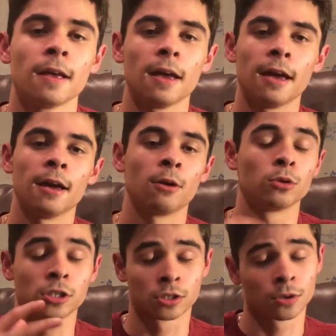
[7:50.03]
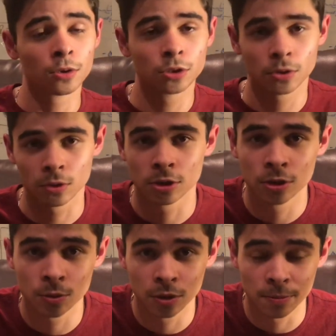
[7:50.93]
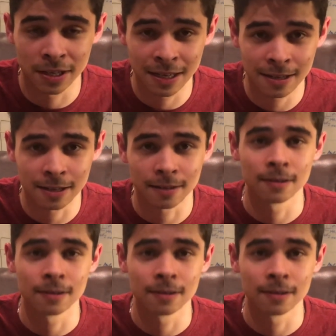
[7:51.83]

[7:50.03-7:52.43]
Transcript: and which is crucial to you in the beginning.